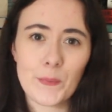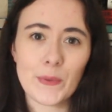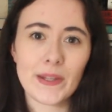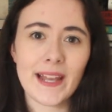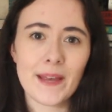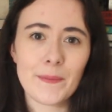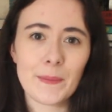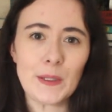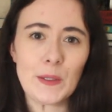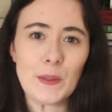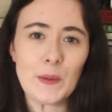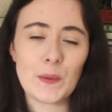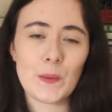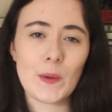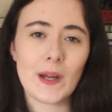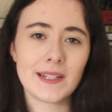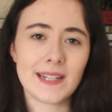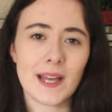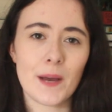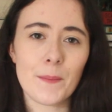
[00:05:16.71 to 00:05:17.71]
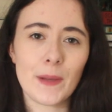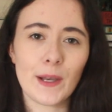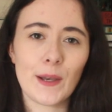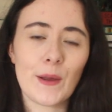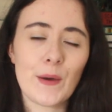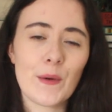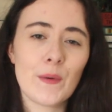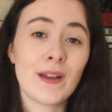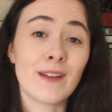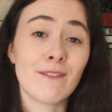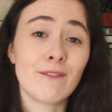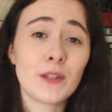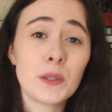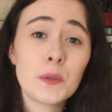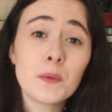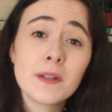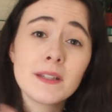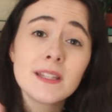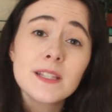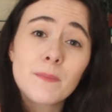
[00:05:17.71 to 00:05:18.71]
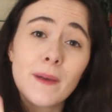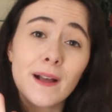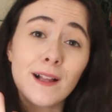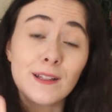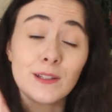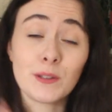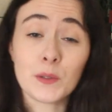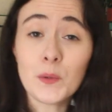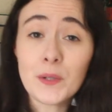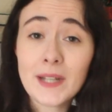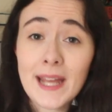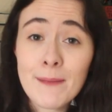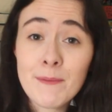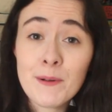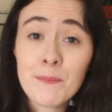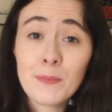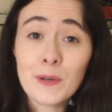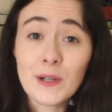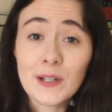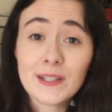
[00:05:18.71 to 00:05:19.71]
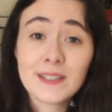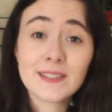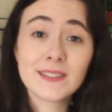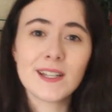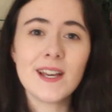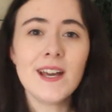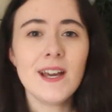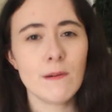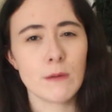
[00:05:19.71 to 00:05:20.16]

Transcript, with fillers: But let me know down below if you can spell your name in books,